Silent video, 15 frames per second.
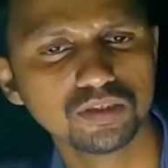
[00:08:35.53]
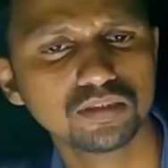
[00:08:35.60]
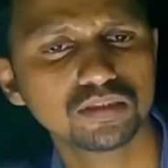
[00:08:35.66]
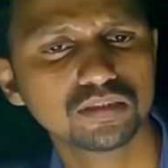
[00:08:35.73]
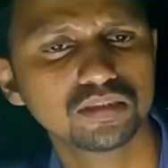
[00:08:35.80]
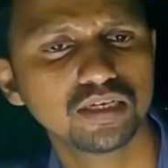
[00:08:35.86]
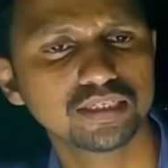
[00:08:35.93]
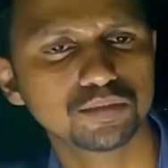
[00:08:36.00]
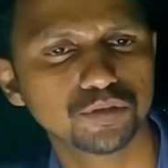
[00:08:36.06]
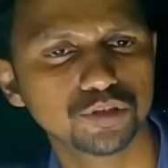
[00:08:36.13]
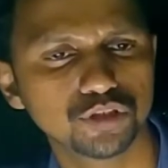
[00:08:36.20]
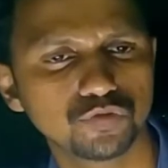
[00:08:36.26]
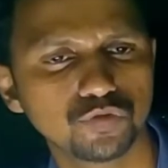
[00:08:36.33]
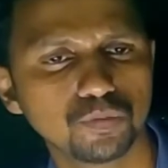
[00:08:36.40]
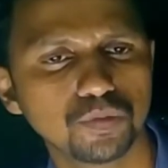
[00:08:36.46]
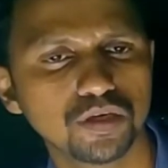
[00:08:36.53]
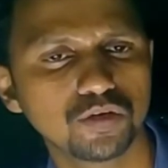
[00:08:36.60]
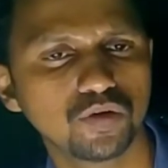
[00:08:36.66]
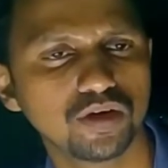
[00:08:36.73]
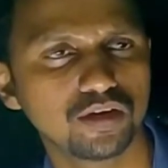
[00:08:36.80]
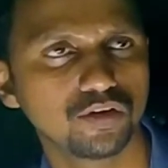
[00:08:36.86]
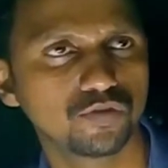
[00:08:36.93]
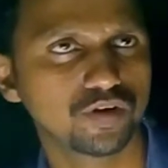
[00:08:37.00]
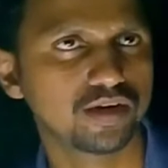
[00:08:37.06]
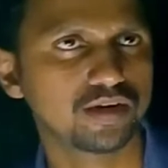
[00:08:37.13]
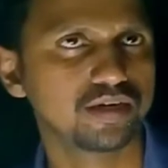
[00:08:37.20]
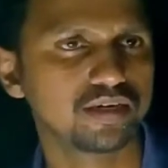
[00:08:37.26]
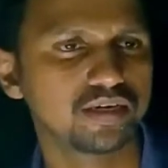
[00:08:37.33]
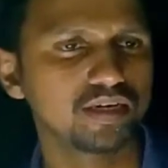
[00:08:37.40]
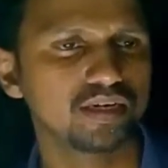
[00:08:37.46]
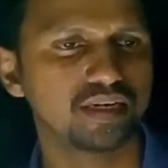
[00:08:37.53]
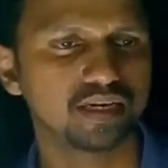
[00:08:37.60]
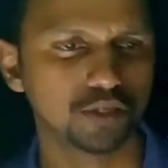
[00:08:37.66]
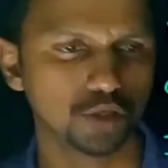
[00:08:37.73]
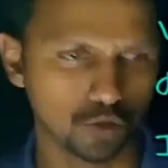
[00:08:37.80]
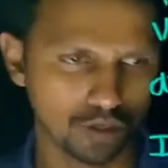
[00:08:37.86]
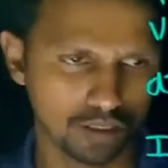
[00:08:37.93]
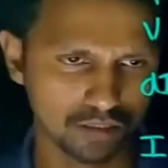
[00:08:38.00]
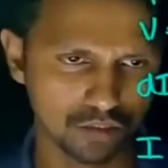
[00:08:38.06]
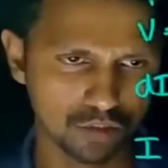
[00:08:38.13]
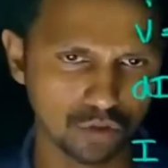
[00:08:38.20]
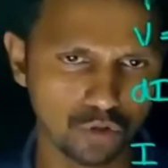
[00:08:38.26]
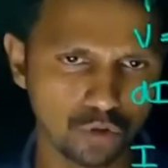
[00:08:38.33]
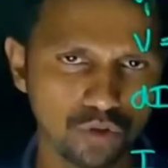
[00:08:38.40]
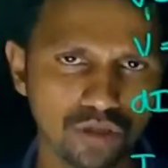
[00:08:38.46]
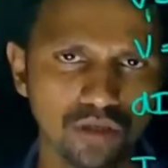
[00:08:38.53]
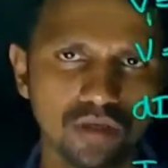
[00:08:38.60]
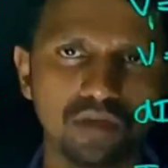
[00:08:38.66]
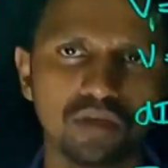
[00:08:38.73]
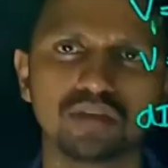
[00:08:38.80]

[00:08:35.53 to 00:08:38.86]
This is the expression for peak value of current in an inductor only circuit.